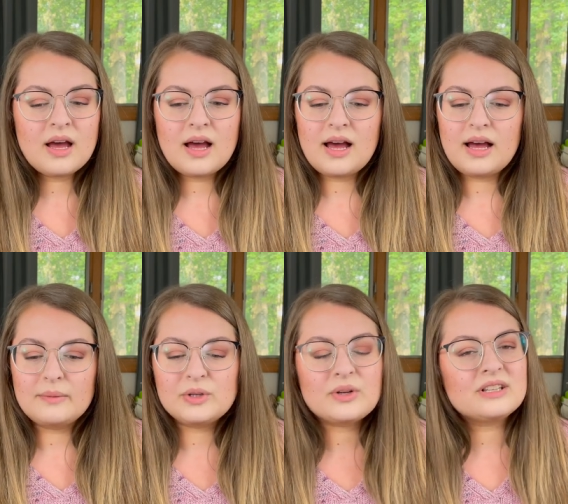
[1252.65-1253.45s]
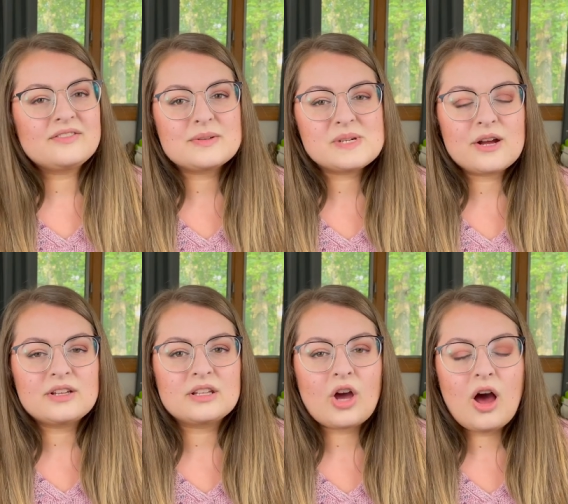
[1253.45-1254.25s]
Um, you can leave them down
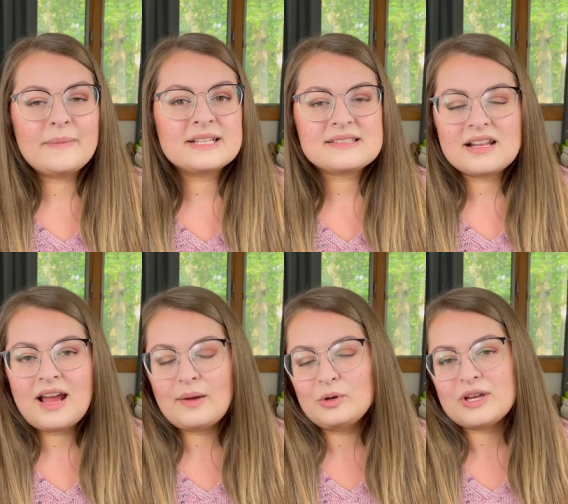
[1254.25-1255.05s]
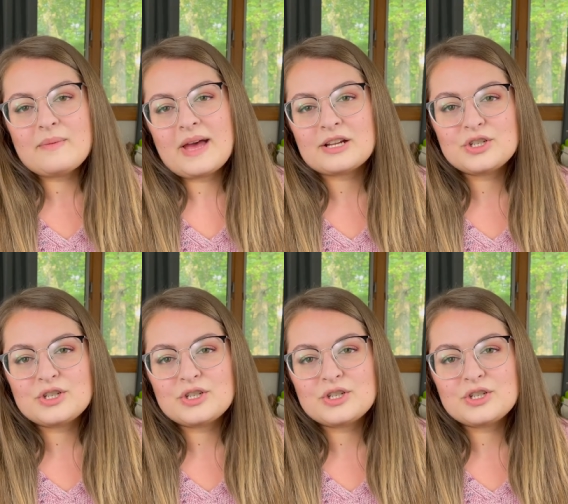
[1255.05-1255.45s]
in the comments and I will get back